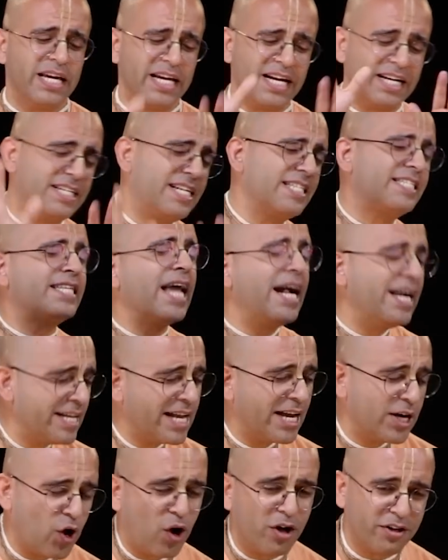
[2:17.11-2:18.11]
He
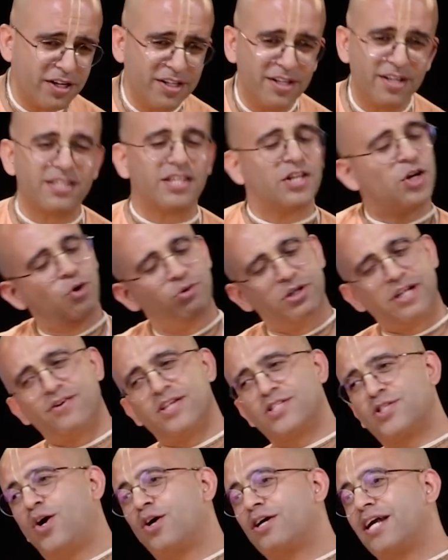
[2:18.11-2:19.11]
descended on Earth. No, it
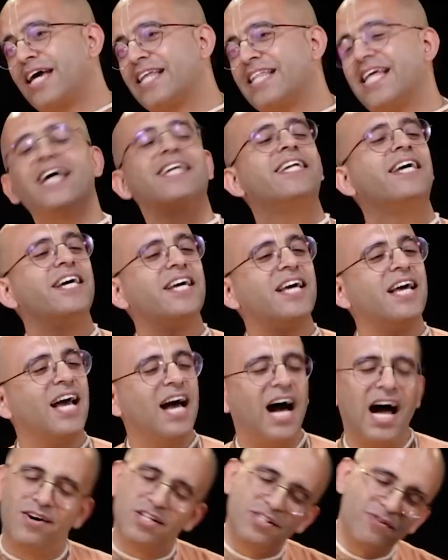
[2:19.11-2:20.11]
was not like that.
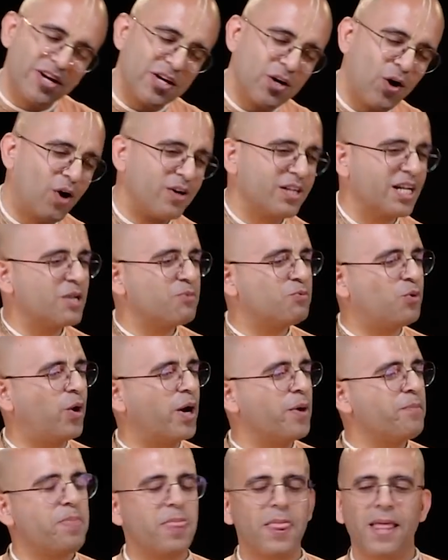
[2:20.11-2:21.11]
I was a very ordinary
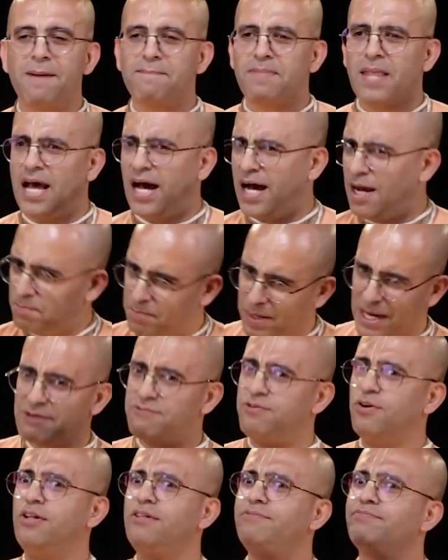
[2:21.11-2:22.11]
boy,
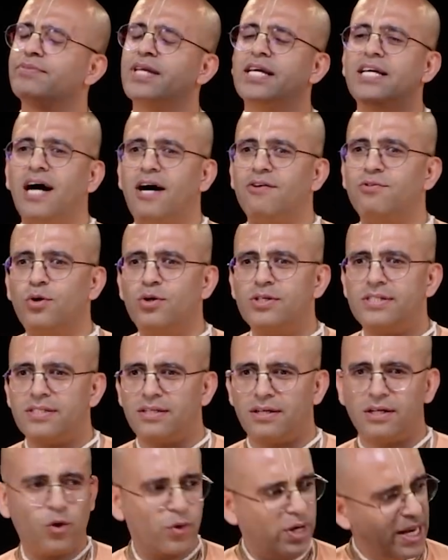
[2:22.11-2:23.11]
playful, of course,
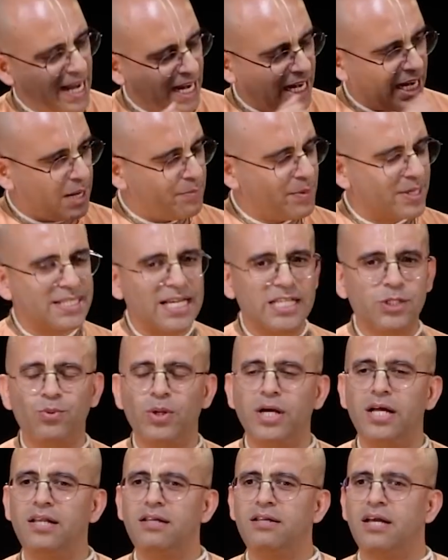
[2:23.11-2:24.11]
good in academics as
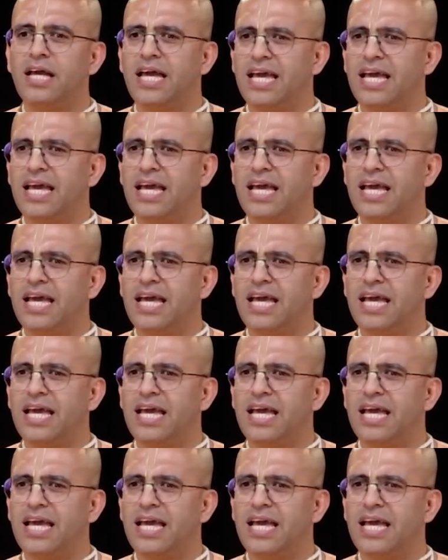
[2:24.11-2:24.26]
well.